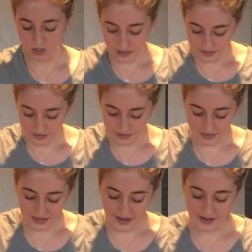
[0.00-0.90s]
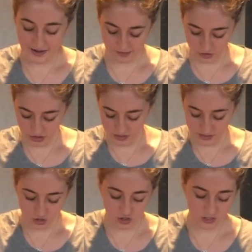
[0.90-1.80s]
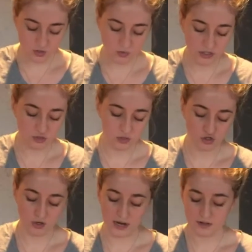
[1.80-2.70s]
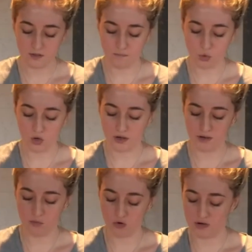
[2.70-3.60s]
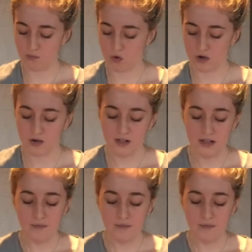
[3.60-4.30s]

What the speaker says: I think that energy is just going to attract more and more and more,